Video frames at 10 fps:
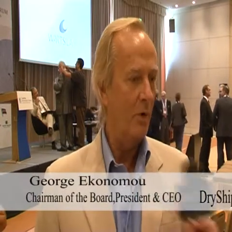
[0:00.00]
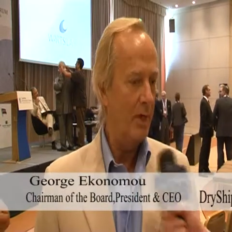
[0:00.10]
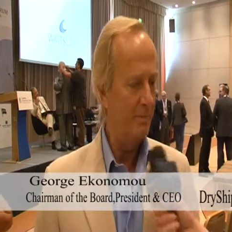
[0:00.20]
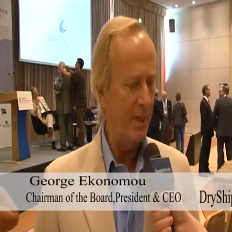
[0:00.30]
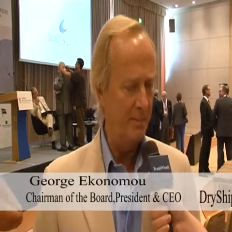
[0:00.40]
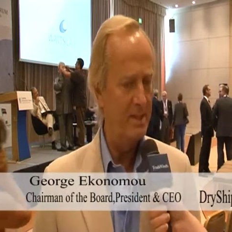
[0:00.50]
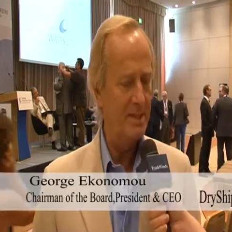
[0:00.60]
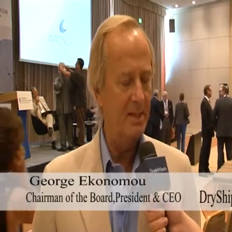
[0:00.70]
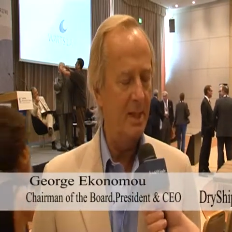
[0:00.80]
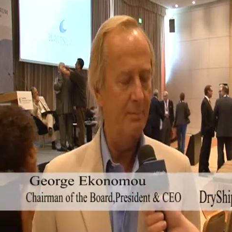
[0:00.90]
Oh yeah, payments. Uh,
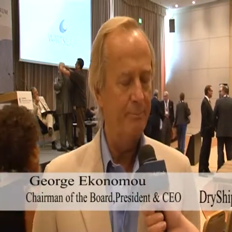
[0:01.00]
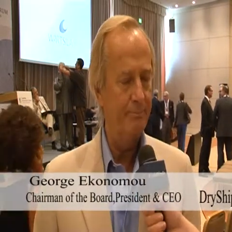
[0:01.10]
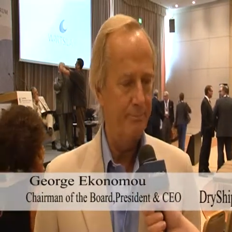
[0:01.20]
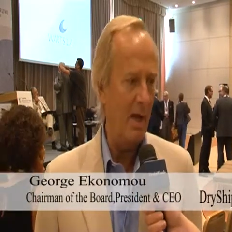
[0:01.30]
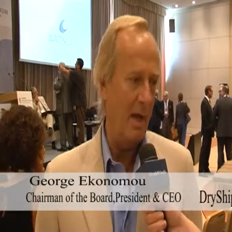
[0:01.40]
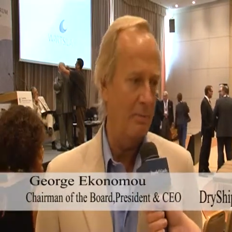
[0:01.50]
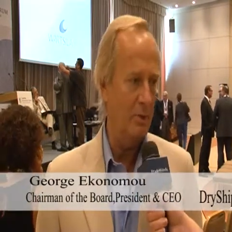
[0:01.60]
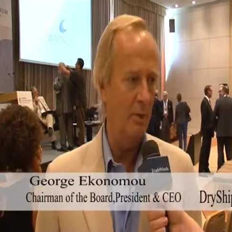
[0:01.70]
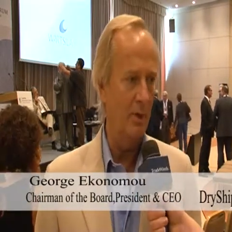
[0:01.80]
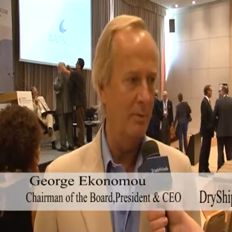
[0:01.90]
yeah,
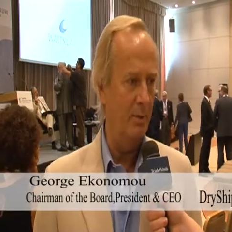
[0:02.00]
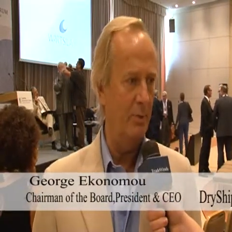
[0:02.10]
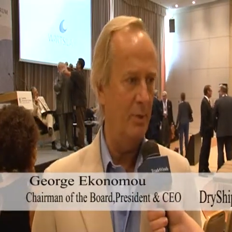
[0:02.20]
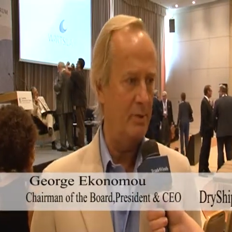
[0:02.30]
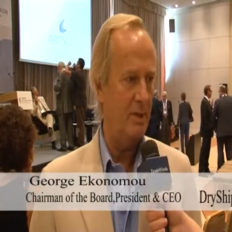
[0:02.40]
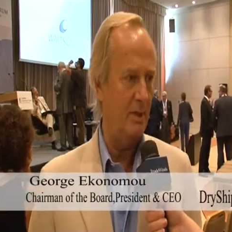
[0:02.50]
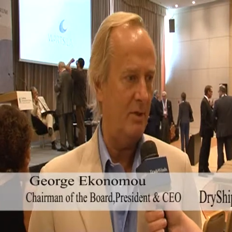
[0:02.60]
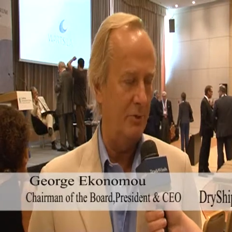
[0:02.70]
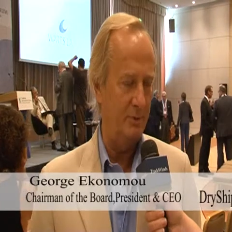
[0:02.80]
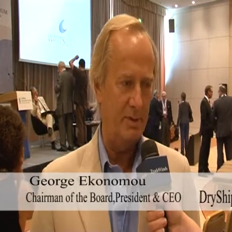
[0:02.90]
absolutely. I mean, because the, the
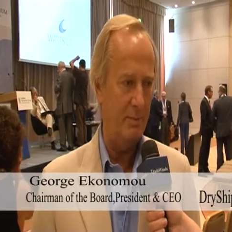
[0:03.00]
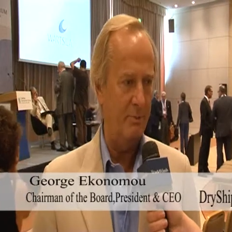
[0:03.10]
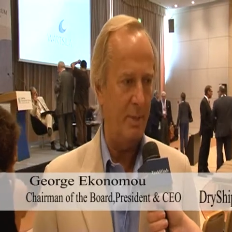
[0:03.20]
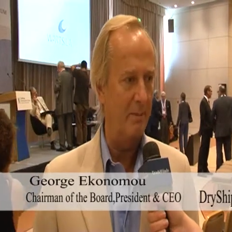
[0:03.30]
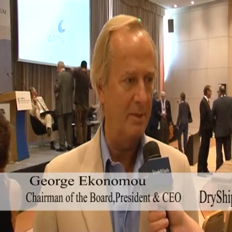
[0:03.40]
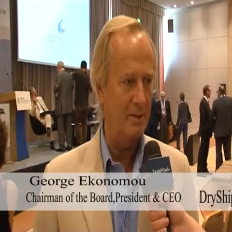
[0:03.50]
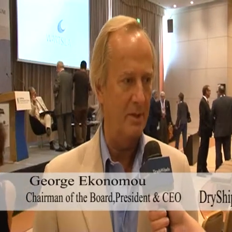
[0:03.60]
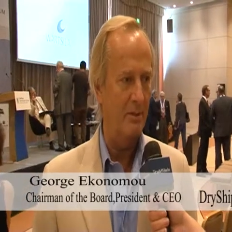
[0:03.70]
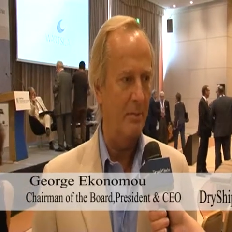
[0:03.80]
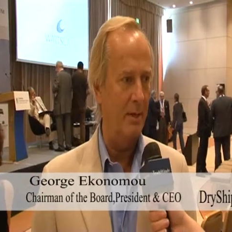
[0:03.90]
contract is about payments,
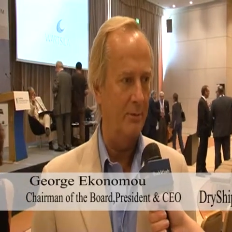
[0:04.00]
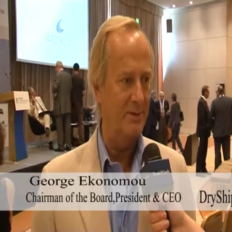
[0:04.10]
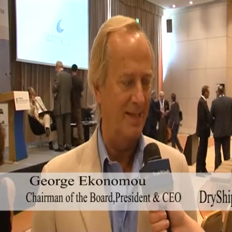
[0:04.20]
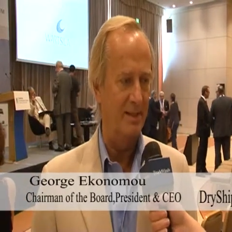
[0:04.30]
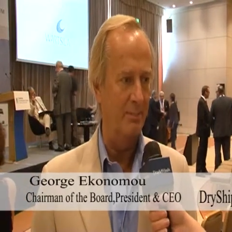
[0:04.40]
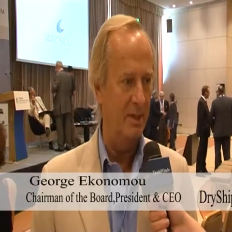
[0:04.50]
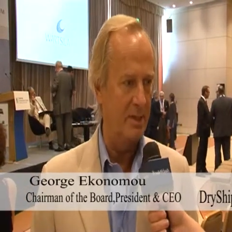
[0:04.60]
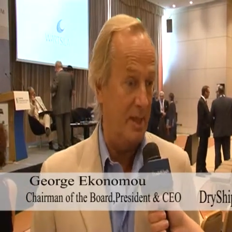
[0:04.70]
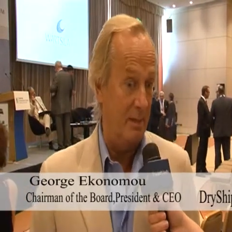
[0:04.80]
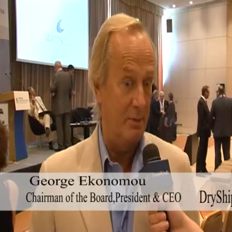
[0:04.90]
not about sentiment. The
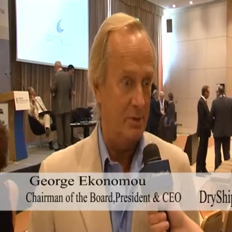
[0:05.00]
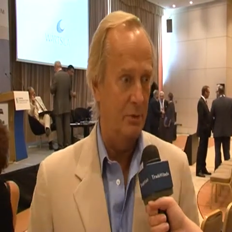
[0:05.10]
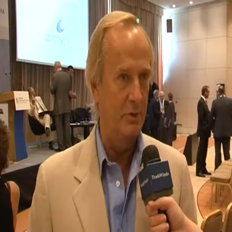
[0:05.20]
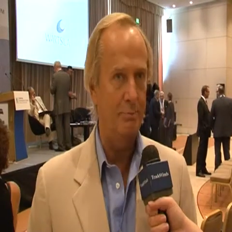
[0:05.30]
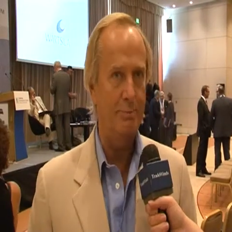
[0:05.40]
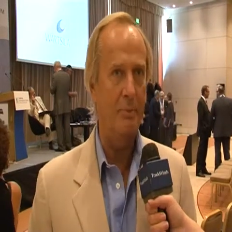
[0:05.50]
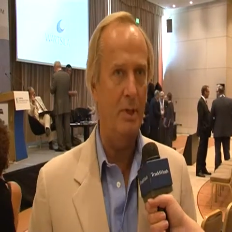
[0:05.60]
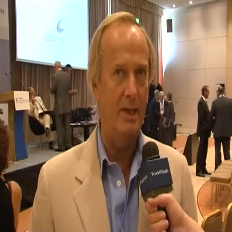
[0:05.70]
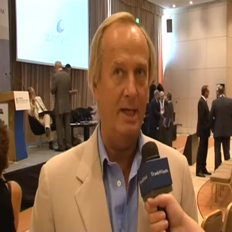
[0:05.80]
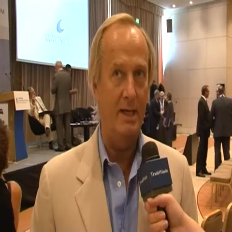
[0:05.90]
sentiment is good. People
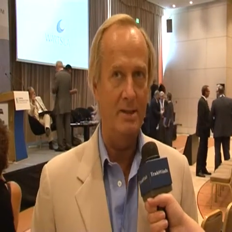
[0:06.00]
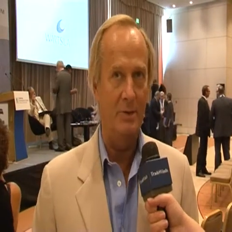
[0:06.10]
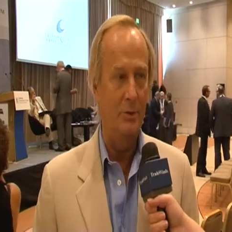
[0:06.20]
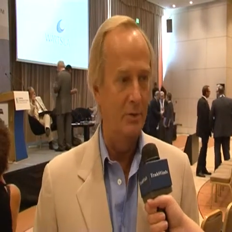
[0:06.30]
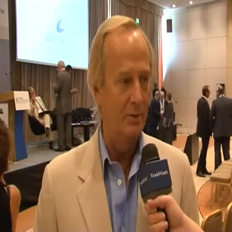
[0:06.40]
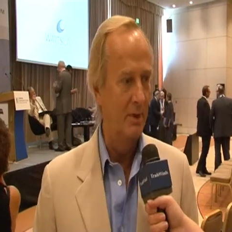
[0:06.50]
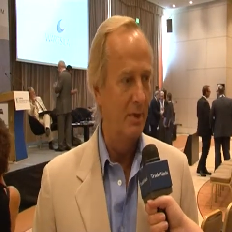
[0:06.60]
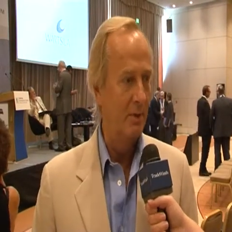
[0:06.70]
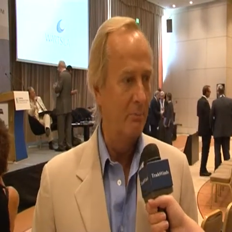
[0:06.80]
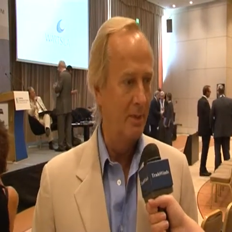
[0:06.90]
are nice and good,
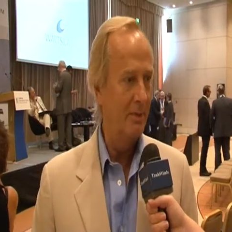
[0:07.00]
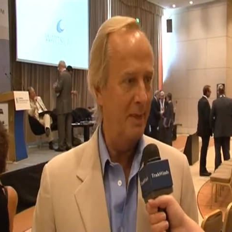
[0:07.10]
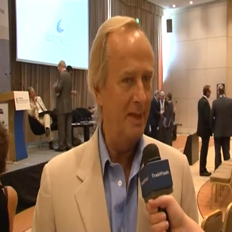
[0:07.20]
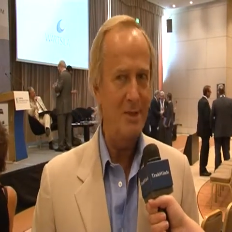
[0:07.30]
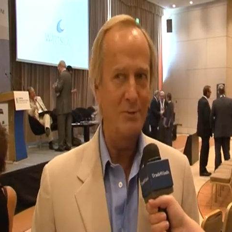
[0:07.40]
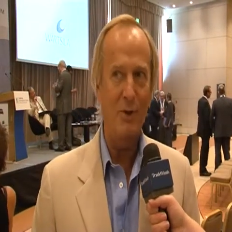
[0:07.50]
but the money has to